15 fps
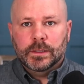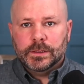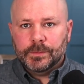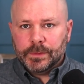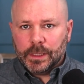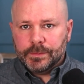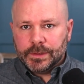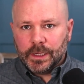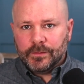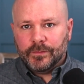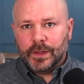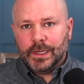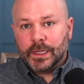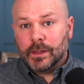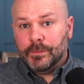Sometimes I find
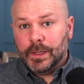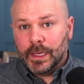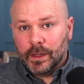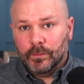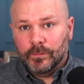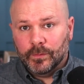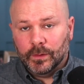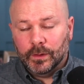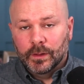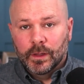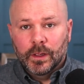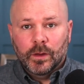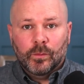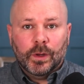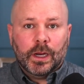it can be helpful
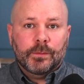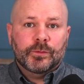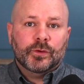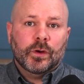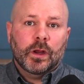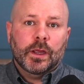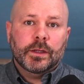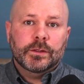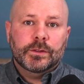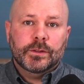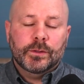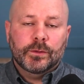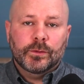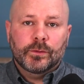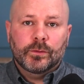when I'm trying
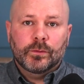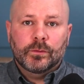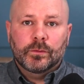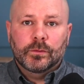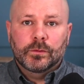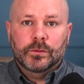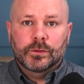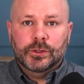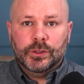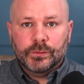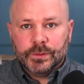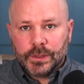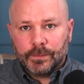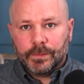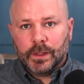to do
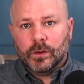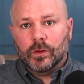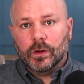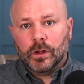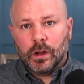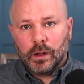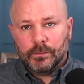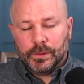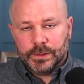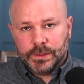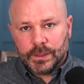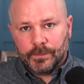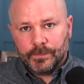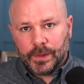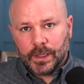something or accomplish
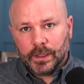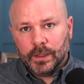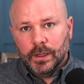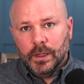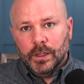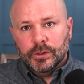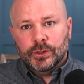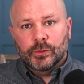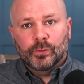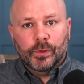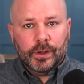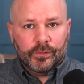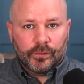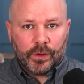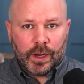something to
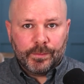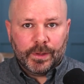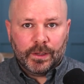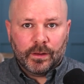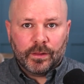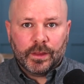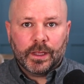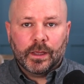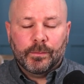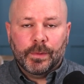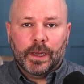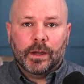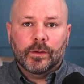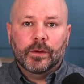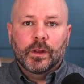reframe it and think
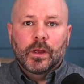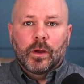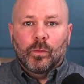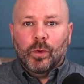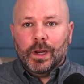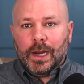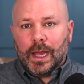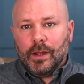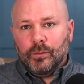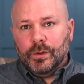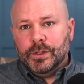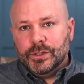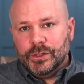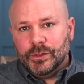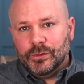about what I
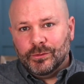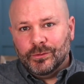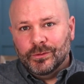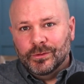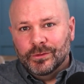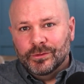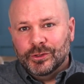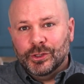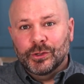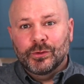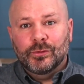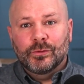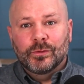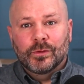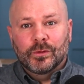would do
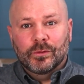to